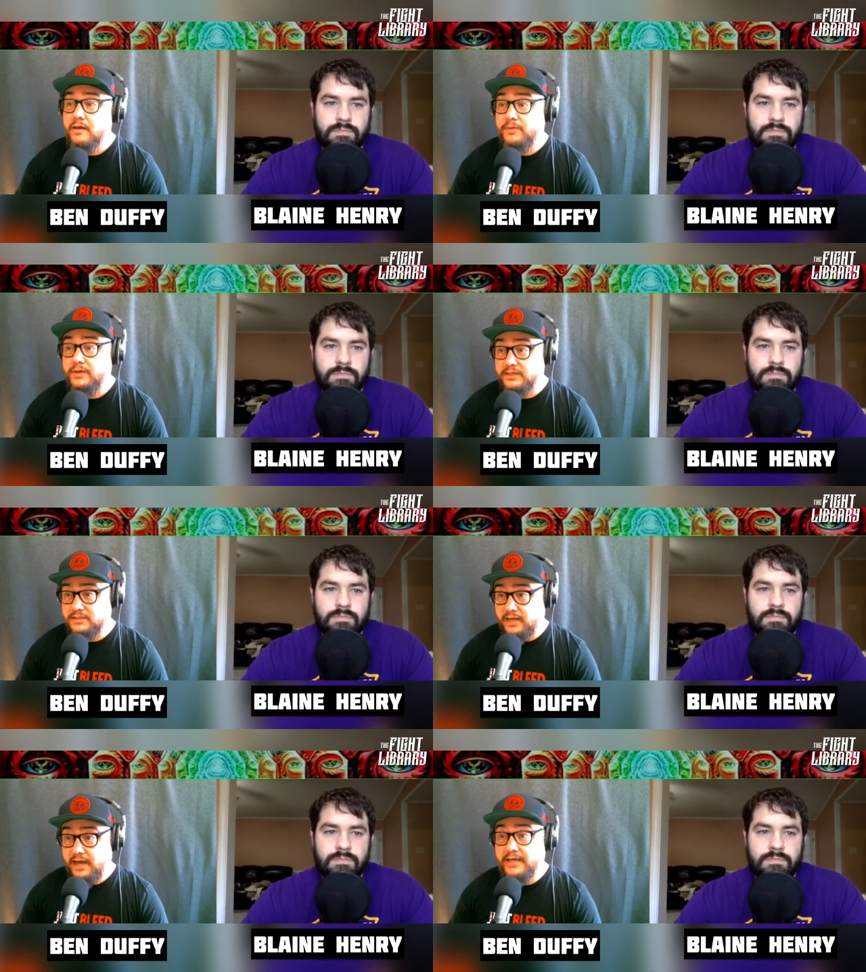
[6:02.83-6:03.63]
Speaker 1: because
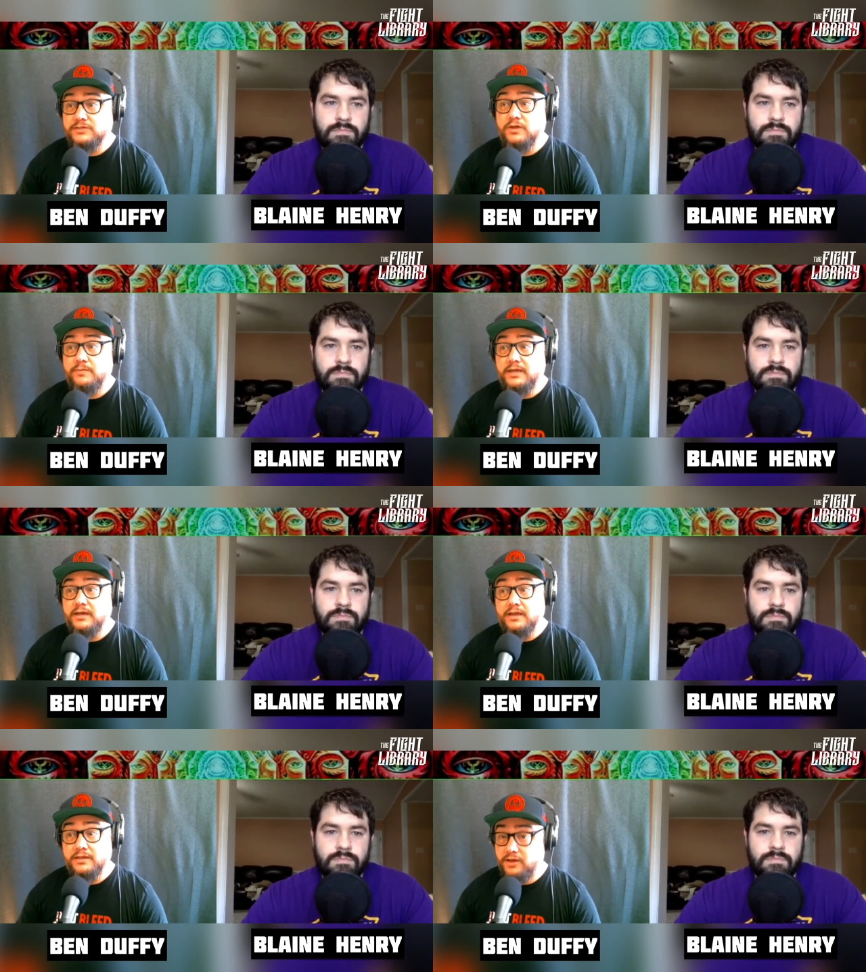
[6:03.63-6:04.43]
Sakai is going to be
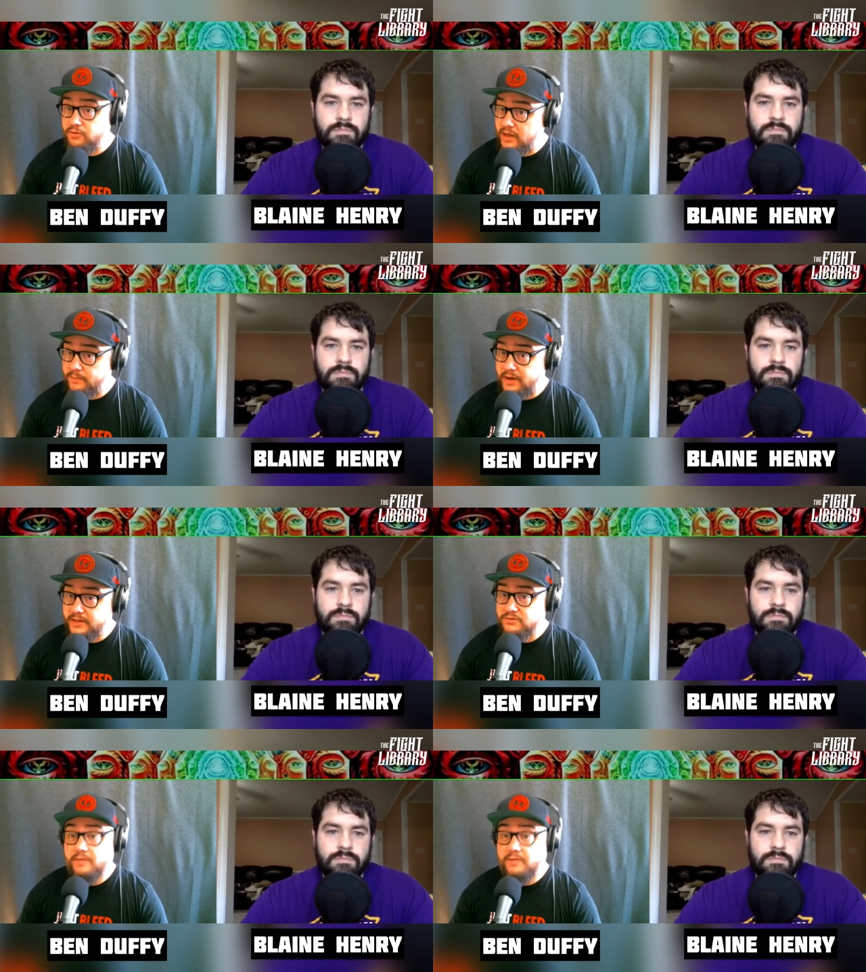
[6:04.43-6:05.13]
another kickboxer.